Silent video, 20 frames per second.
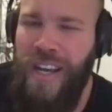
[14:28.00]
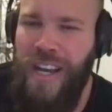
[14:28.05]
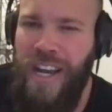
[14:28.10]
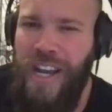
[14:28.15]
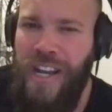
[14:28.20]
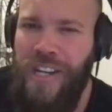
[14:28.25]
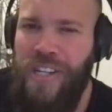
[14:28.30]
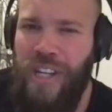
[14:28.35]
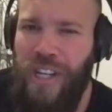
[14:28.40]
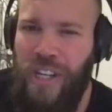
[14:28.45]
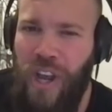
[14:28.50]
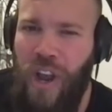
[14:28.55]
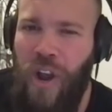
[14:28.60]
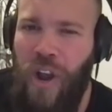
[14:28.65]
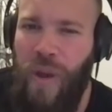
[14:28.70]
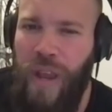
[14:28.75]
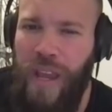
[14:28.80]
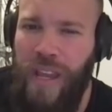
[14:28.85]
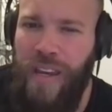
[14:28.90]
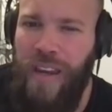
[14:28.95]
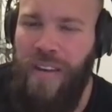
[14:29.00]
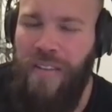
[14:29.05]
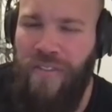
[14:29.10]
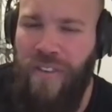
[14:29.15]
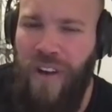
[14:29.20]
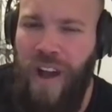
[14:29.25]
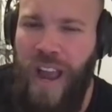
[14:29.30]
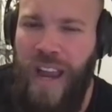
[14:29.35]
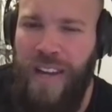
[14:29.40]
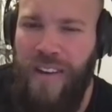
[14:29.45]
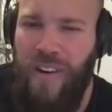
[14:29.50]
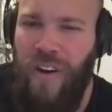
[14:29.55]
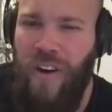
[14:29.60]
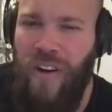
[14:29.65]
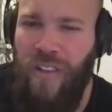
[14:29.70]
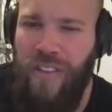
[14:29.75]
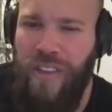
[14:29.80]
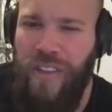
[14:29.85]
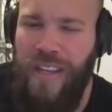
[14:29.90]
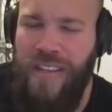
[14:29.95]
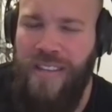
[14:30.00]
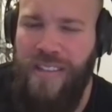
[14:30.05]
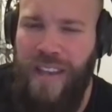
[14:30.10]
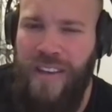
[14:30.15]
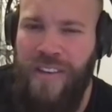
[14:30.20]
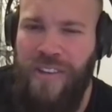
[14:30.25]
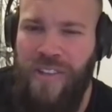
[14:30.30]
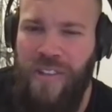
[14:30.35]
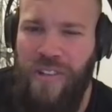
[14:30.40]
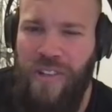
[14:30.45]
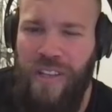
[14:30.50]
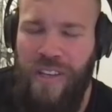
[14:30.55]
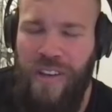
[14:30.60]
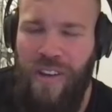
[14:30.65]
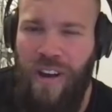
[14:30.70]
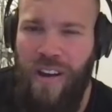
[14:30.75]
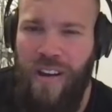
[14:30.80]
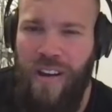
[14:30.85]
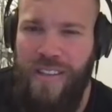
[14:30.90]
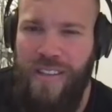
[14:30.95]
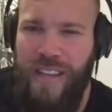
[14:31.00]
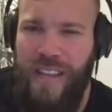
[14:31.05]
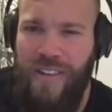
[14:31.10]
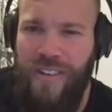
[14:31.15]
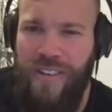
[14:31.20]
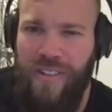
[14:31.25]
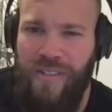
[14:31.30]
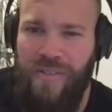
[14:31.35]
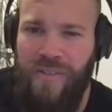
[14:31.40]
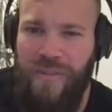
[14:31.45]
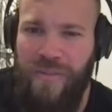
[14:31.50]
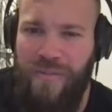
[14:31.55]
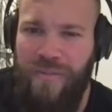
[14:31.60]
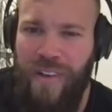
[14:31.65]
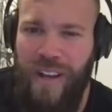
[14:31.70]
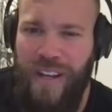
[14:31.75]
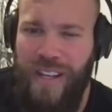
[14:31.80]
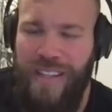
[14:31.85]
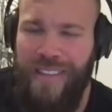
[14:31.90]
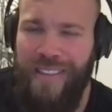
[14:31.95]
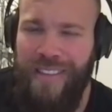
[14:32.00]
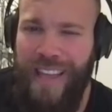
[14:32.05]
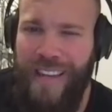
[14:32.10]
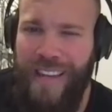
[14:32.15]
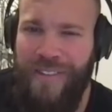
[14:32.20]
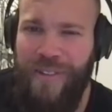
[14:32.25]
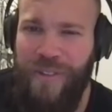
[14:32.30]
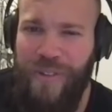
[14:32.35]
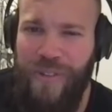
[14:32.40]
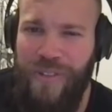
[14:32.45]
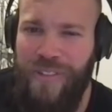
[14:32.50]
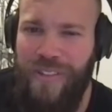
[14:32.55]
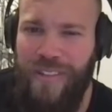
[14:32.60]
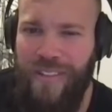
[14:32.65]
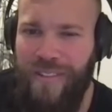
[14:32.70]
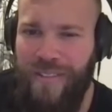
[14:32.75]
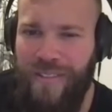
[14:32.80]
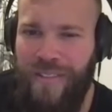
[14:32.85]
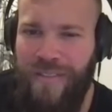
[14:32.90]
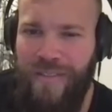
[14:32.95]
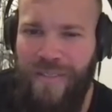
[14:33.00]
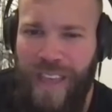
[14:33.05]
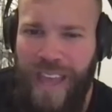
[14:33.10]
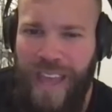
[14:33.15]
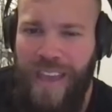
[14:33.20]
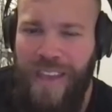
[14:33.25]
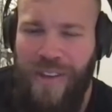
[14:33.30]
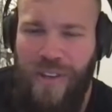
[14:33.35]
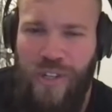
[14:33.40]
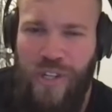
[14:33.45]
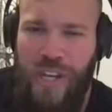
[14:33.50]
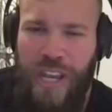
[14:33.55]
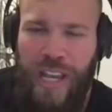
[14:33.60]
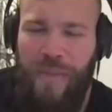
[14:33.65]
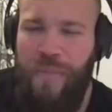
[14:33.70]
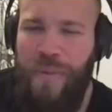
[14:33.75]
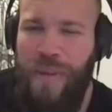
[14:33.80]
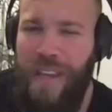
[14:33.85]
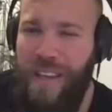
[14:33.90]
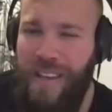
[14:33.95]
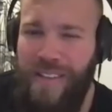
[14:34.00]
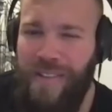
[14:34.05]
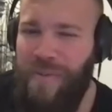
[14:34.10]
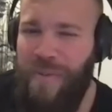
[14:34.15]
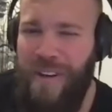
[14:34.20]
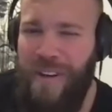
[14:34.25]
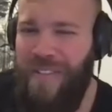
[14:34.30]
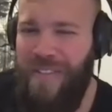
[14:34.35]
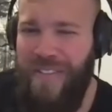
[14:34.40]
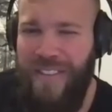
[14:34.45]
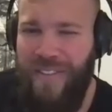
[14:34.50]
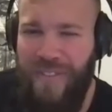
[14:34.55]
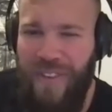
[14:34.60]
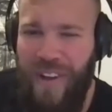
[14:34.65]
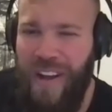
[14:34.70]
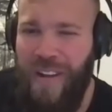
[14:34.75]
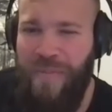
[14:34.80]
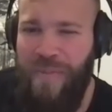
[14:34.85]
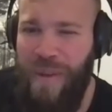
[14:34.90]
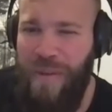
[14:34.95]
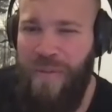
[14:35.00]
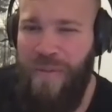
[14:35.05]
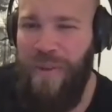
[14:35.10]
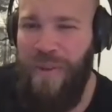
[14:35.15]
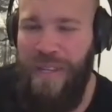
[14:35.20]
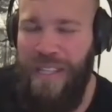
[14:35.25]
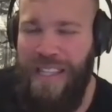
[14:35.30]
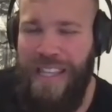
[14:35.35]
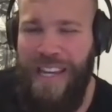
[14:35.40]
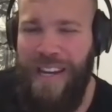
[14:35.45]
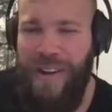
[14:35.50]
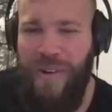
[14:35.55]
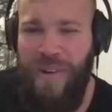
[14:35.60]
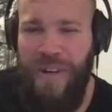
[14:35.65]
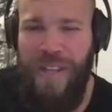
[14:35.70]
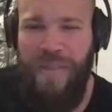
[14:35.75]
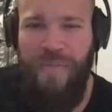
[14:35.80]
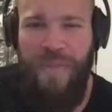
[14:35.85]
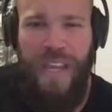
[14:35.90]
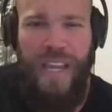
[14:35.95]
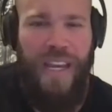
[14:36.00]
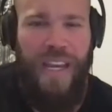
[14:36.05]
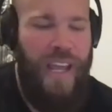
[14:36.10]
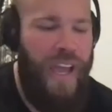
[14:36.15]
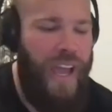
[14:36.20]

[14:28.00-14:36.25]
to go in and find all the essential and non-essential from fucking lentils or chickpeas or whatever the fuck people eat that don't eat meat.